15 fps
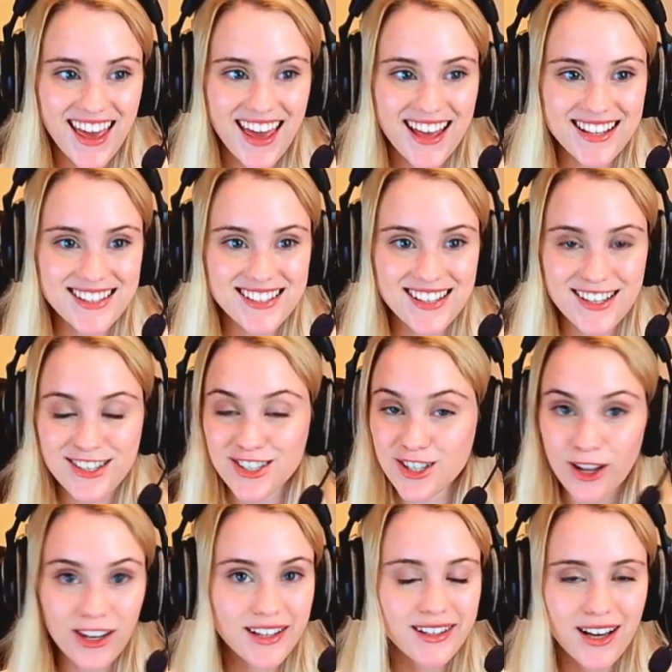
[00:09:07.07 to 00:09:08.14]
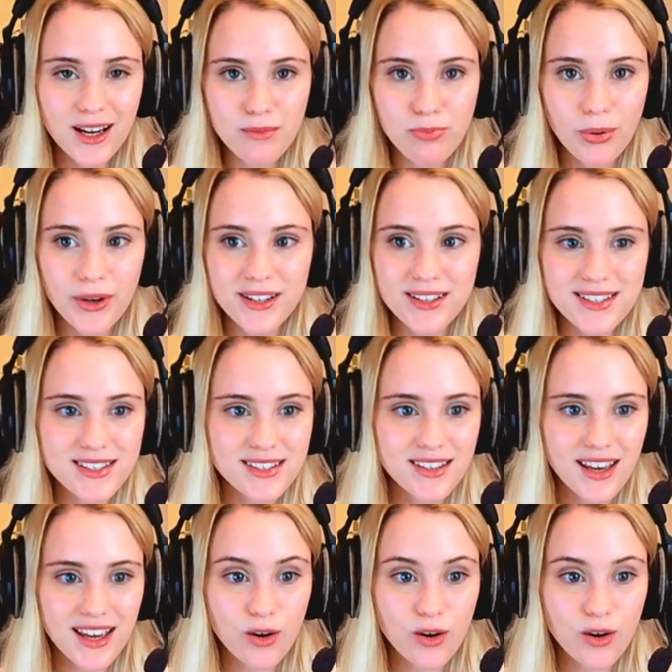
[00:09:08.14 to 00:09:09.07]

It's a solid 9 points.